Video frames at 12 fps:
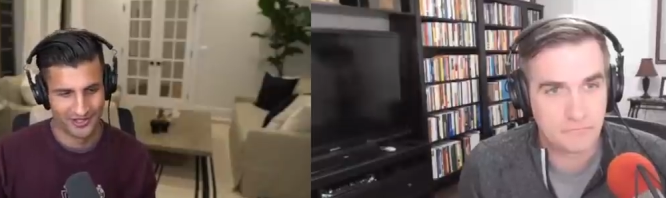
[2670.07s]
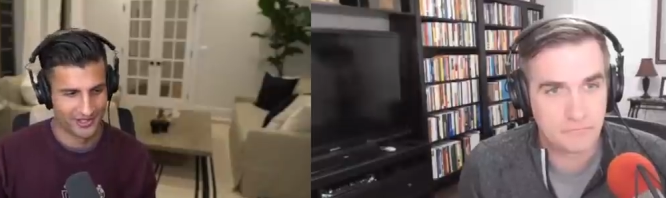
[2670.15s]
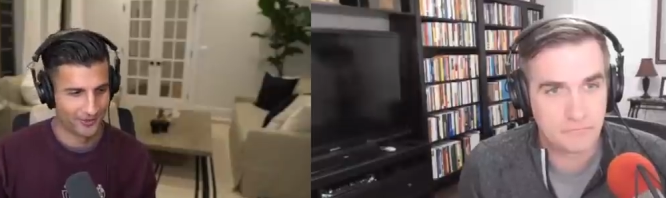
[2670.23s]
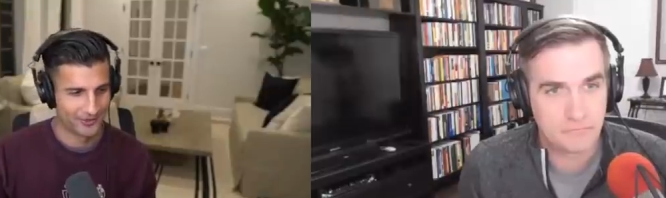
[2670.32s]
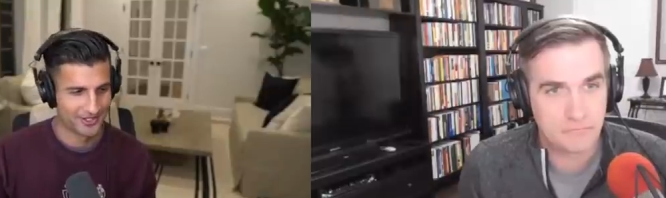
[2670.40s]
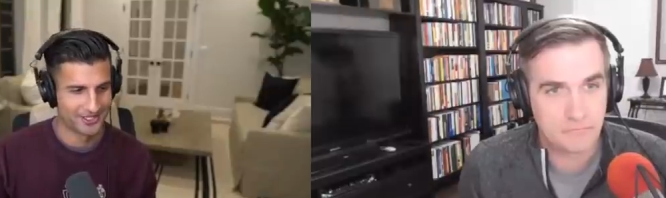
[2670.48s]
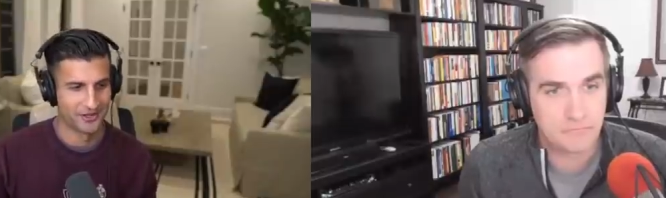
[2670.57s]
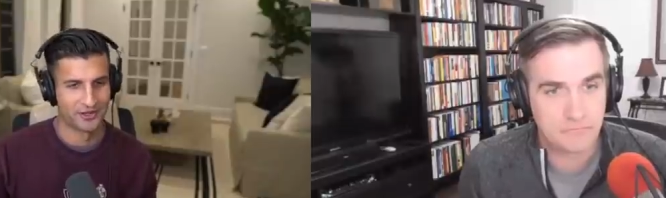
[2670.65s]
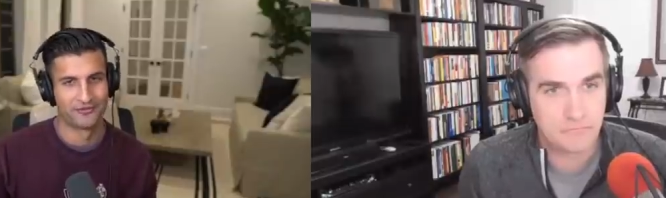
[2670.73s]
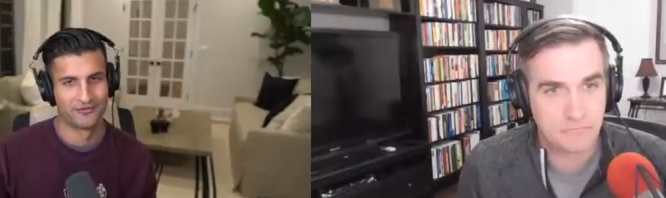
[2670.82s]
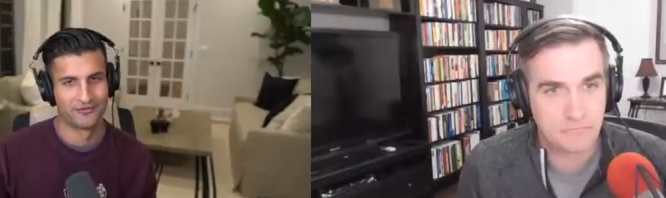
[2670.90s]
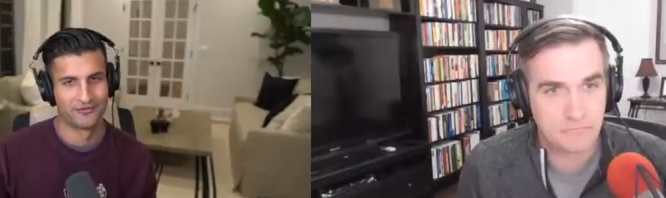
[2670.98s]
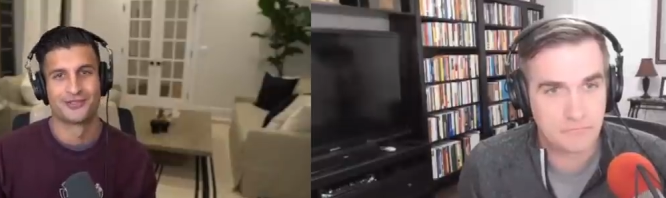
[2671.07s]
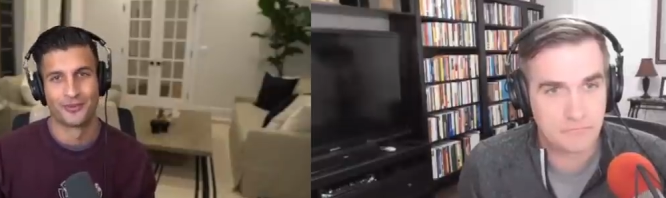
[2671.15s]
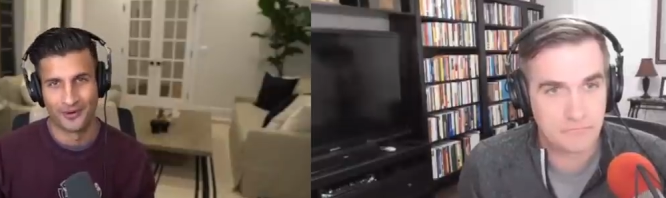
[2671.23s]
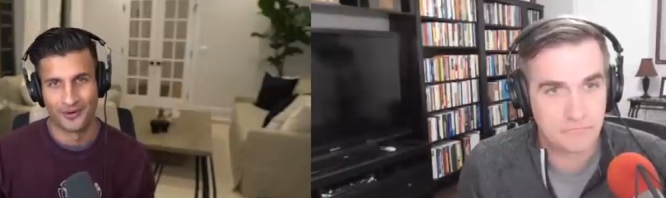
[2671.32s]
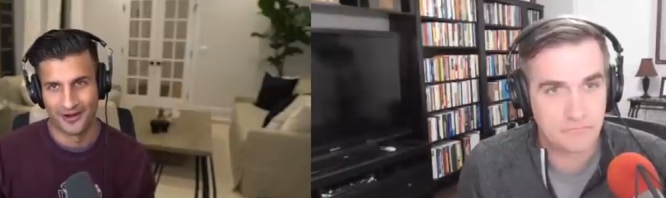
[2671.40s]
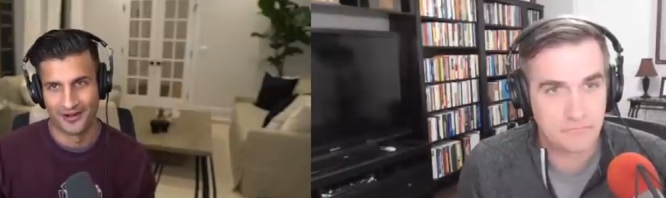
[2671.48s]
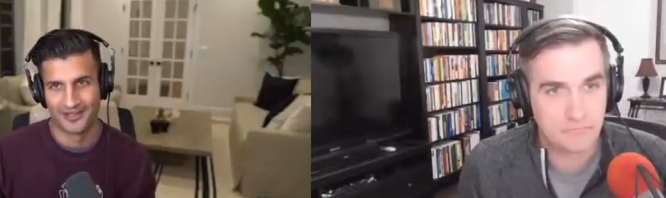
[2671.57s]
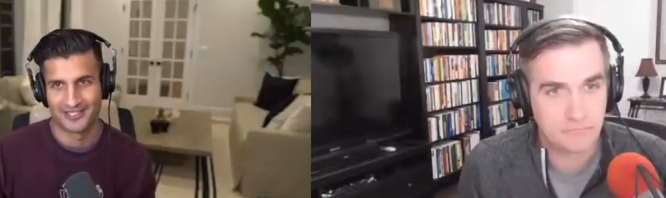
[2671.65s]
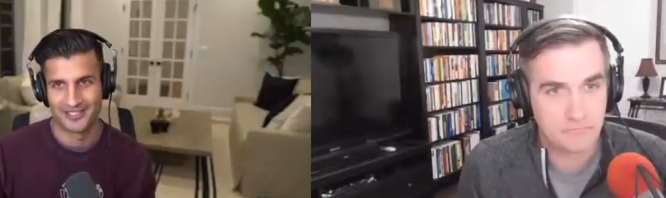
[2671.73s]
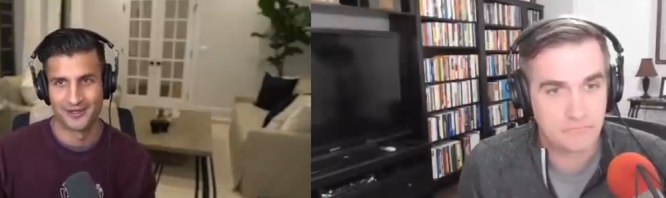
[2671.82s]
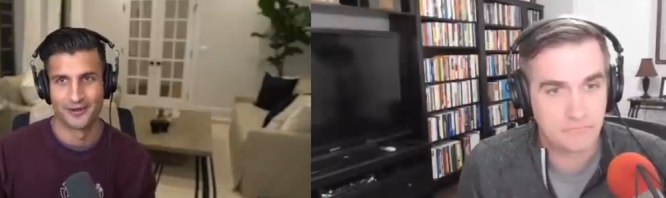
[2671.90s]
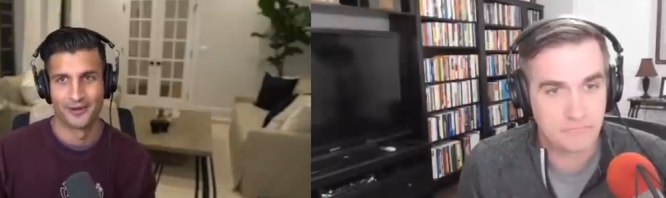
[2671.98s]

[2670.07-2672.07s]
Speaker 1: they were selling financial products to their